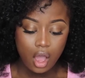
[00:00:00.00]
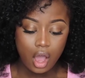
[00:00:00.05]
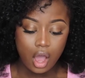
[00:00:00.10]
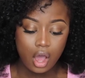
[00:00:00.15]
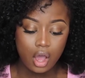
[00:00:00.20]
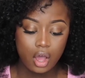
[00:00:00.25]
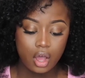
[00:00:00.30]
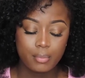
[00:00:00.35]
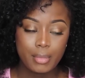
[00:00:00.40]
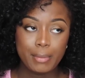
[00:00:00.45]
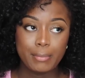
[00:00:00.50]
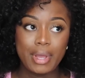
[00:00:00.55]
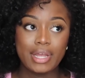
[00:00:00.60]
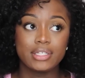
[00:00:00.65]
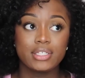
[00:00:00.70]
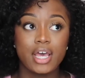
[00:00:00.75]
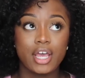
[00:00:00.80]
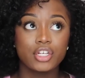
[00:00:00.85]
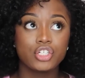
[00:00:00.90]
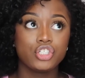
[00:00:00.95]
my
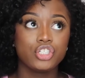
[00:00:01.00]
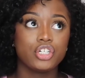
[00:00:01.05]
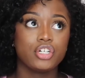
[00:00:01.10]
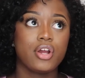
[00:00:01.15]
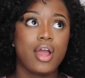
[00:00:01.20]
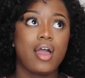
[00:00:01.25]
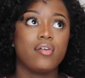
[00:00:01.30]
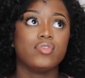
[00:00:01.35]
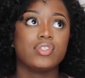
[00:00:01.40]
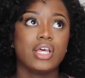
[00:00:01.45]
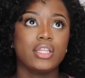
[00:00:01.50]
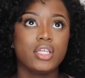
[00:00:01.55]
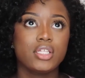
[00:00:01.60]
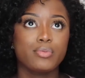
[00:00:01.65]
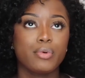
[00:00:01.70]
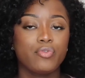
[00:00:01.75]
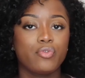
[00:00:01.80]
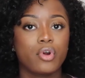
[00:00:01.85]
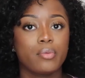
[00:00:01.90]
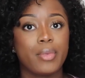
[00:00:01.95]
texture, I've said this
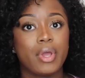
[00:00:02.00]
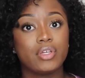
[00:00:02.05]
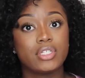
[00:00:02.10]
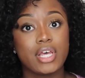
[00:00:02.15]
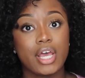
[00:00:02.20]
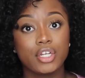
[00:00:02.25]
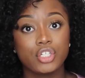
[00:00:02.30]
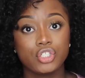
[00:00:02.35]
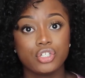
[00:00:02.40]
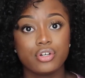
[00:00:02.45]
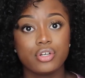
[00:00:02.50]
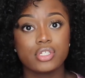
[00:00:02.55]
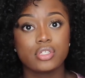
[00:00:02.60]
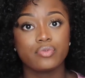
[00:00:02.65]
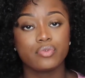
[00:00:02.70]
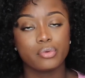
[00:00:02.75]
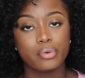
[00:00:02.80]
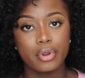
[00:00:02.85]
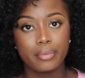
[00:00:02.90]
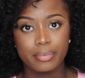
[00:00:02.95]
before, my texture is
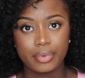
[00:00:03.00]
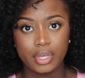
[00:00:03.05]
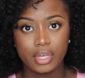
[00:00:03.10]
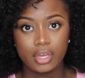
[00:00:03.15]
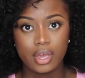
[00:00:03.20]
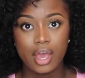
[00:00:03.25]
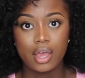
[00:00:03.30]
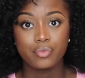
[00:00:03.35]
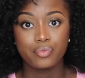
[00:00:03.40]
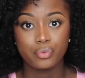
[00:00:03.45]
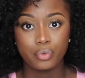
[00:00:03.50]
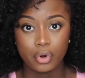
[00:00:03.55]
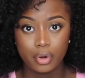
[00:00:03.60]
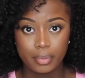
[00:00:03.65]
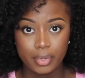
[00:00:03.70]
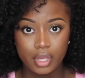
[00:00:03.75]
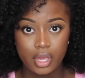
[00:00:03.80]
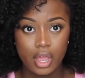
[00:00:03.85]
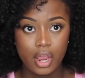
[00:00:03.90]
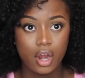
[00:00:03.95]
4B. I have
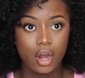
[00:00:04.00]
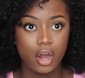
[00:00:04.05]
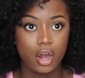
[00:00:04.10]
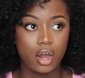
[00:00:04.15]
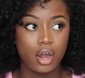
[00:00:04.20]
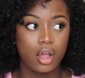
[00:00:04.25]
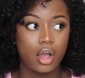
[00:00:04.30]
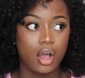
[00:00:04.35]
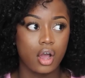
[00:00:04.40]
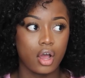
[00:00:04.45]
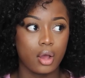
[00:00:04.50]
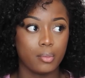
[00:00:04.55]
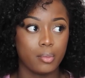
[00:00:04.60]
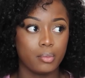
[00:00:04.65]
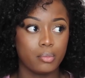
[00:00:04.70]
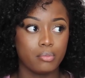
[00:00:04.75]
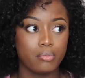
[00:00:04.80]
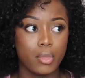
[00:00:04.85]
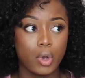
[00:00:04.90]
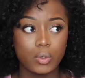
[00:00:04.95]
4B hair,
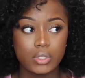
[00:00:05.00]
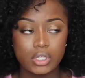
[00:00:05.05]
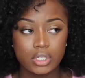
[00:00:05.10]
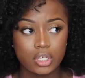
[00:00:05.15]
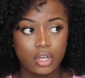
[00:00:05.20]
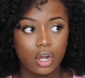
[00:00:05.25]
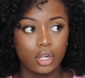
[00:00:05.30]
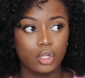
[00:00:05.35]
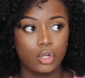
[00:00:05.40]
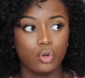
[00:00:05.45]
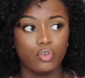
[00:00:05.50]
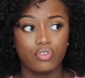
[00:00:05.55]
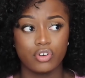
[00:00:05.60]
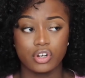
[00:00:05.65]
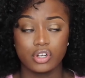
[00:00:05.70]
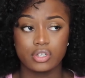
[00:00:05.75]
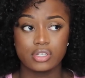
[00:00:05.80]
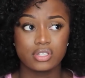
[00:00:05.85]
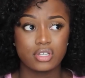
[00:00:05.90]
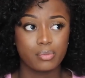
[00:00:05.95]
mostly all
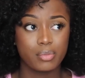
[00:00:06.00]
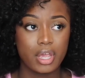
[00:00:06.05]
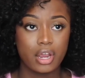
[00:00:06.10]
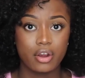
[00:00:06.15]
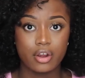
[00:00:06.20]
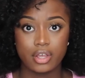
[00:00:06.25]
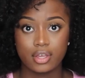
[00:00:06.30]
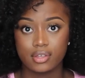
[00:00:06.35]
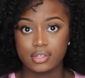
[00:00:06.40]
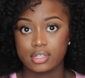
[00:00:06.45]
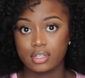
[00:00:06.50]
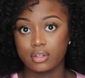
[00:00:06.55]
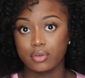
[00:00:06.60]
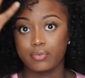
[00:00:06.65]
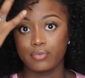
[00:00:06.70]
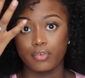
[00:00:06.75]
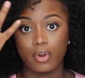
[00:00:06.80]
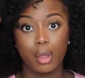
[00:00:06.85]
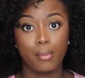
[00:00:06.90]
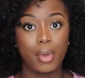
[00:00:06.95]
over. Some areas in the
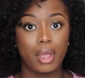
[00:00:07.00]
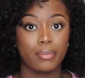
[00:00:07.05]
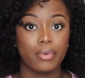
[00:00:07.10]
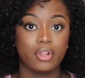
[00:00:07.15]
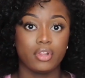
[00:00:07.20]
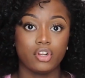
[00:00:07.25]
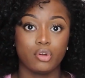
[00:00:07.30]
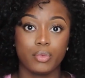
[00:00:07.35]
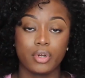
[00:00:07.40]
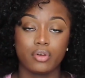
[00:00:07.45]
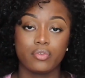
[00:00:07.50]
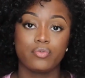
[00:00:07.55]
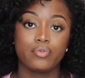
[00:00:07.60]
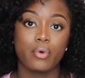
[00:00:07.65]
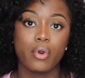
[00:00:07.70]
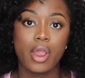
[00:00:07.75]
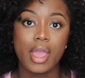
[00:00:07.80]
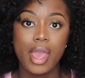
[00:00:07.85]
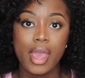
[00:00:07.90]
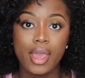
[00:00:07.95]
front might be a little bit of
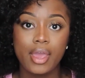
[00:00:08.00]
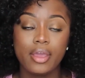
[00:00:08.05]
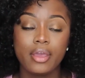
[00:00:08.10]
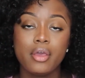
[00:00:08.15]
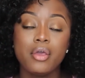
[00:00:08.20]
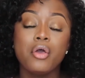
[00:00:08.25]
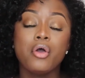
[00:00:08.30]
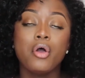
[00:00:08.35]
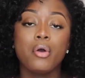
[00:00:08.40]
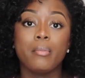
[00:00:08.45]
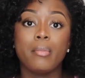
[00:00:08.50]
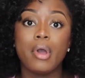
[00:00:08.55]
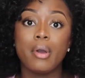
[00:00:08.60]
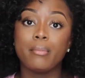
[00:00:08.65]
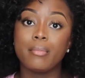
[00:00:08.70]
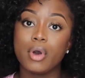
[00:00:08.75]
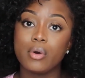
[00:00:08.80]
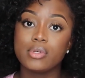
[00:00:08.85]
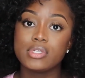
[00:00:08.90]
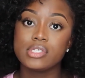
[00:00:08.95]
4A,
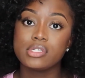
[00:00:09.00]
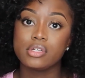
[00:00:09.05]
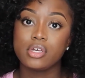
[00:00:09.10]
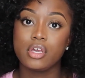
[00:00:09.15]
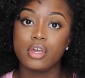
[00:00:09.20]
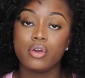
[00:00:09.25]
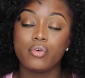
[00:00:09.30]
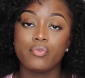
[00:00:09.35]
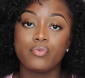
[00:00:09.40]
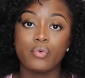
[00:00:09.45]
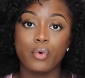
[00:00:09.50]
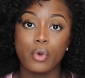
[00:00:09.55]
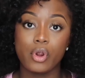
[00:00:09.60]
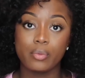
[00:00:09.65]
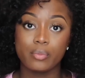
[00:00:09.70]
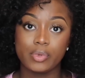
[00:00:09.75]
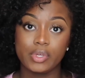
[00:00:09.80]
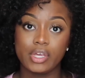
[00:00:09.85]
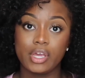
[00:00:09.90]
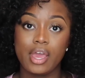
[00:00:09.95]
but mostly
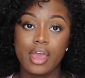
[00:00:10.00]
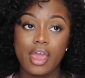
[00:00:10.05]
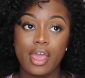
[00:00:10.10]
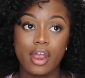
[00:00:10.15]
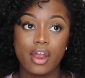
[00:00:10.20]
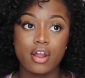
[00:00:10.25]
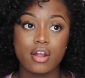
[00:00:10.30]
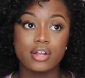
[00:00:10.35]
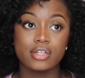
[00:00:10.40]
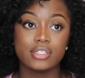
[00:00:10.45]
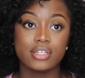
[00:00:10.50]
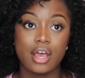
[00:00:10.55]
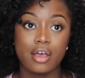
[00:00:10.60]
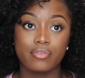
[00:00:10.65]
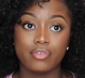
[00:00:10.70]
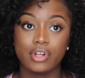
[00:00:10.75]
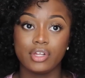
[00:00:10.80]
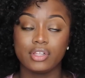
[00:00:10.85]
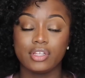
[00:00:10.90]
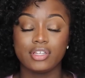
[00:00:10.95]
4B hair.
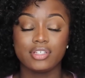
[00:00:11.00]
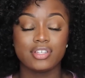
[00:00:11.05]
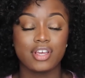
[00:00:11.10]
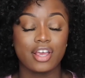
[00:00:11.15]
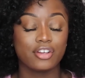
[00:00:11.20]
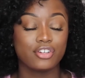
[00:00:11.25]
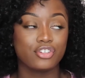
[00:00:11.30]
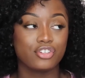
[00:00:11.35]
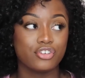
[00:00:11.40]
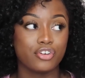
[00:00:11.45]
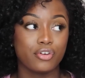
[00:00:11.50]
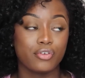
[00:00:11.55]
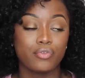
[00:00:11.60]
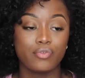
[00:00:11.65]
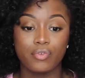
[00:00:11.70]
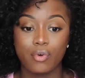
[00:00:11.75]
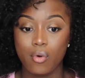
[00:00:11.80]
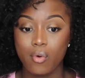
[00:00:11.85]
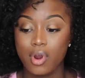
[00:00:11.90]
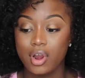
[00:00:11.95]
Definitely texture
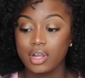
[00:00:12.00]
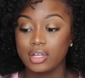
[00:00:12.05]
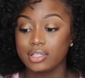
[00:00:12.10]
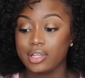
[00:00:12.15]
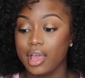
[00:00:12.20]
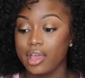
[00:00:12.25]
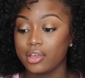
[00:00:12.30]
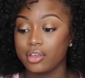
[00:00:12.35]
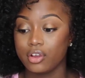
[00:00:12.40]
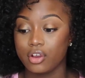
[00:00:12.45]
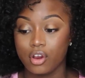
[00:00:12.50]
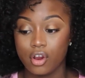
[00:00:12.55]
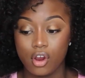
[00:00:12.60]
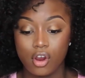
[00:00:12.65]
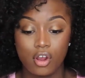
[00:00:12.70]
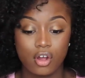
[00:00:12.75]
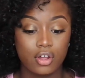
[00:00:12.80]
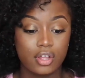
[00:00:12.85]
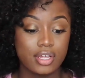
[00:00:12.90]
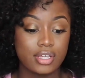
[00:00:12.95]
4. Like, your
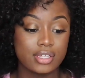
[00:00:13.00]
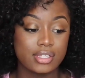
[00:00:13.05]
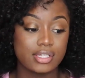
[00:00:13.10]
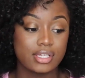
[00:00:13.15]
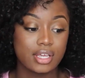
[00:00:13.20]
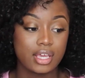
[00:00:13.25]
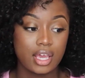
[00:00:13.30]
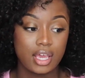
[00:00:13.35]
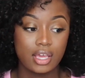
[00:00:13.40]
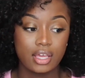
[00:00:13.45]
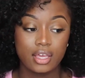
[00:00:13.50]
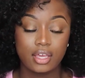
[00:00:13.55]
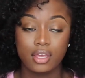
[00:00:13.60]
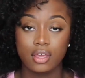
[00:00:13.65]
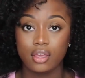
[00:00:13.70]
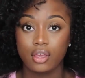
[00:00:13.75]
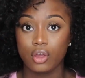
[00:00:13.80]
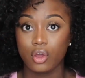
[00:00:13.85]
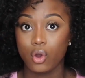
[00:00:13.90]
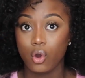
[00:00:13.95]
girl is
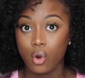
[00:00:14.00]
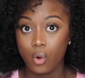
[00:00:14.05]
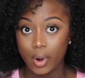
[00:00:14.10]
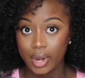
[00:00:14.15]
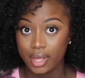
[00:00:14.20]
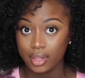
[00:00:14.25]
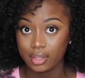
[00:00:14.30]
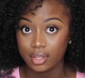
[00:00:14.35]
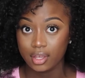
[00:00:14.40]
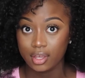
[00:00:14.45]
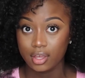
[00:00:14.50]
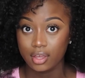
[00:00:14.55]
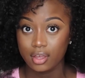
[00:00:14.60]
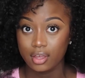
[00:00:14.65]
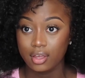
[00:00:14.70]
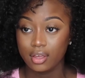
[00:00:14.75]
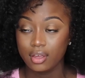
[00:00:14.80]
kinky, coily,